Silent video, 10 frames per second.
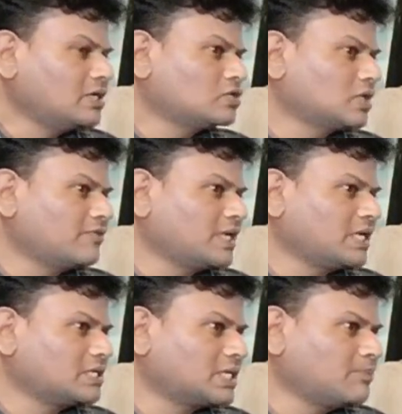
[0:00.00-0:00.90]
so that we
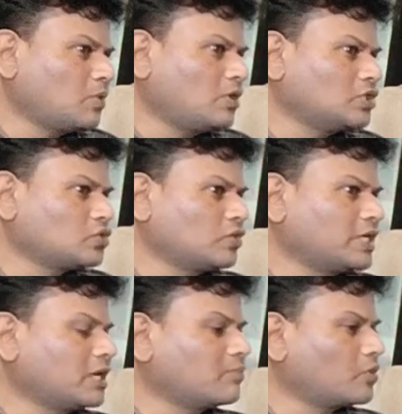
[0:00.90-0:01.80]
can keep on
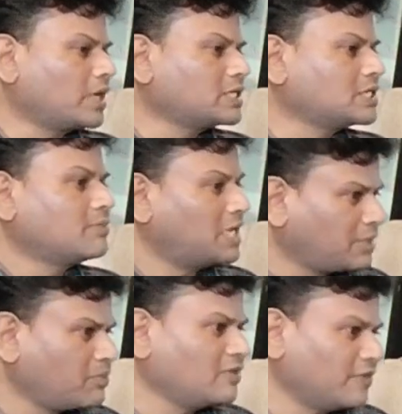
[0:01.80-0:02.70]
showing our products in
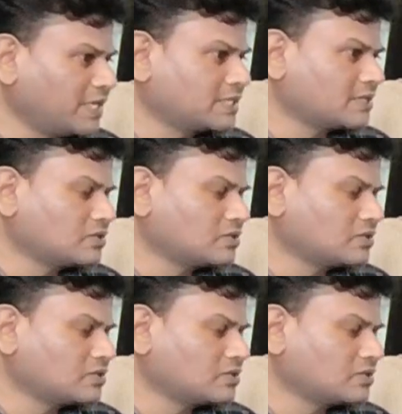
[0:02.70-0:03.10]
multiple ways.